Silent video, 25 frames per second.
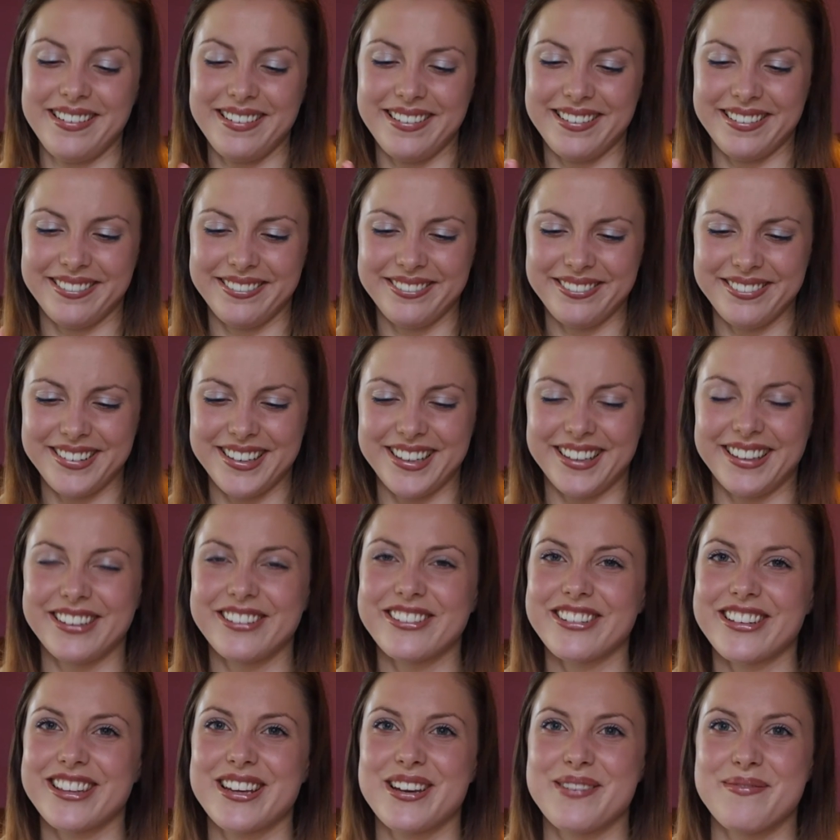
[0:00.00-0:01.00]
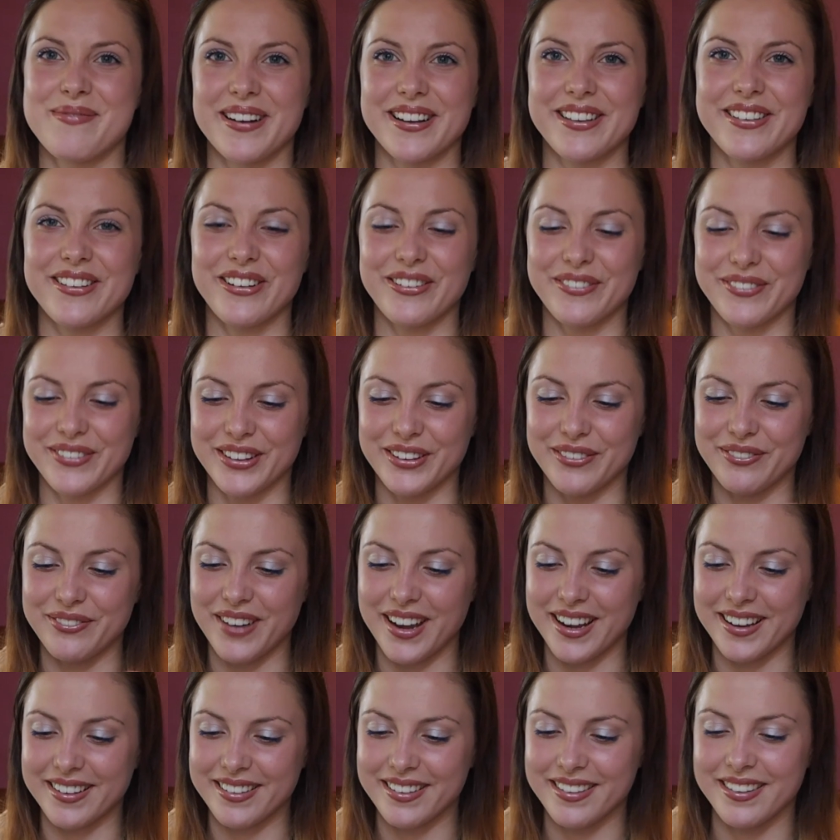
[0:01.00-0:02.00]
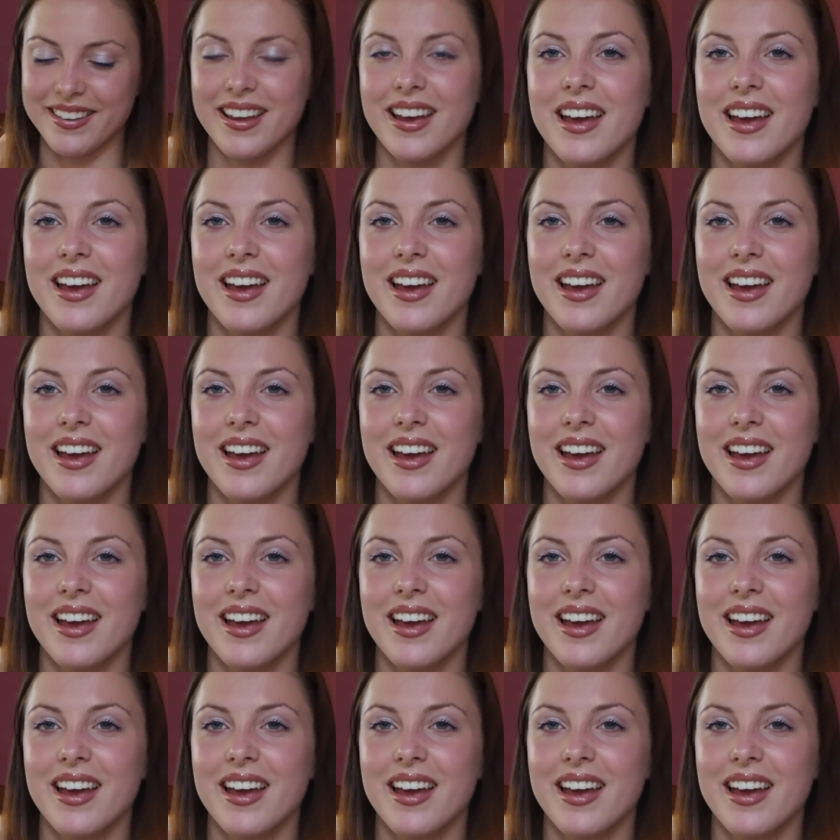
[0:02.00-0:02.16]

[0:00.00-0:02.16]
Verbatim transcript: Ugh, nearly just hit myself in the face.